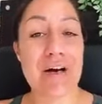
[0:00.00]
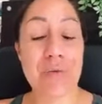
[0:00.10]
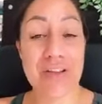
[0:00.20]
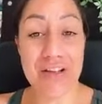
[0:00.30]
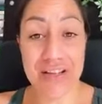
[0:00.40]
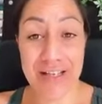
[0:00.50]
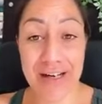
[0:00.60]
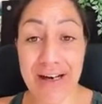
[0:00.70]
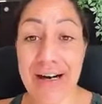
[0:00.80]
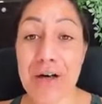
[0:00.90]
within the
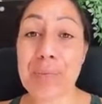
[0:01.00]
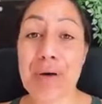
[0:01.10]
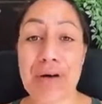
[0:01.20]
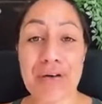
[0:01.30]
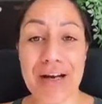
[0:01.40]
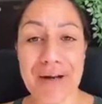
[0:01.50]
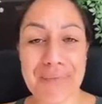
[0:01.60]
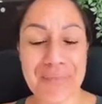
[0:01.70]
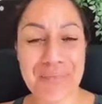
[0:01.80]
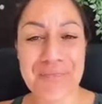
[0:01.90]
Kahau
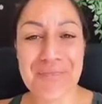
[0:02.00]
program.